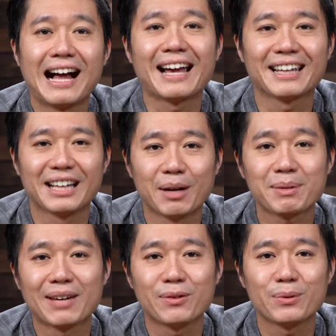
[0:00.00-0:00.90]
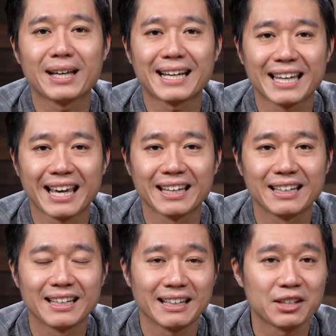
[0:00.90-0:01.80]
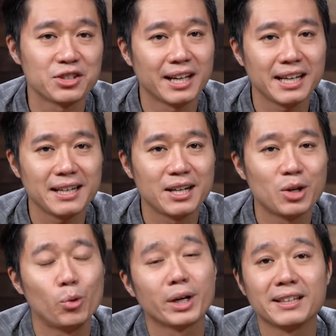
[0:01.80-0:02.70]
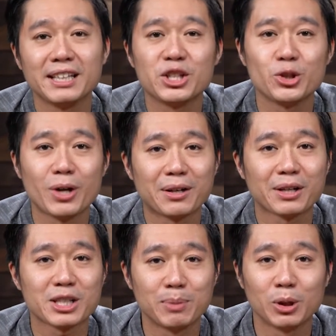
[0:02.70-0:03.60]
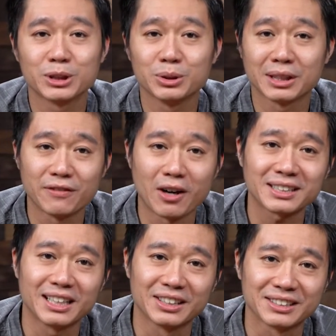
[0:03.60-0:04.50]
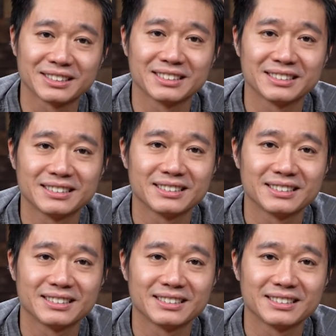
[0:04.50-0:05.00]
Hi, I'm Kevin with Ikan, and today we're going to teach you how to expose using false colors.